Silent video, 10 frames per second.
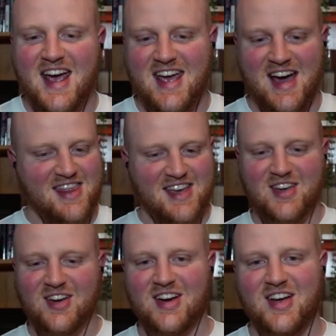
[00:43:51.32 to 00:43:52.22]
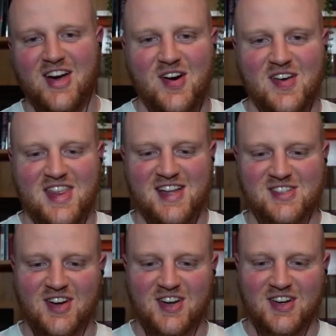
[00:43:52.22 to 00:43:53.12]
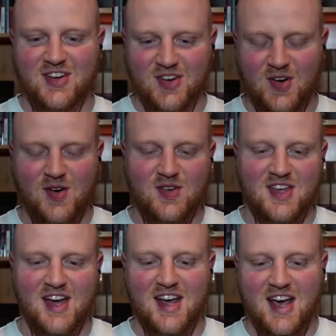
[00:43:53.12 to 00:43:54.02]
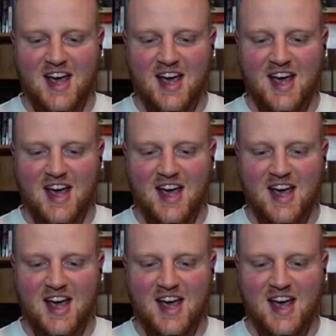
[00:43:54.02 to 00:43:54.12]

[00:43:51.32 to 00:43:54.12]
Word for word: Yeah, I think you concur with that. So you, you agree with that.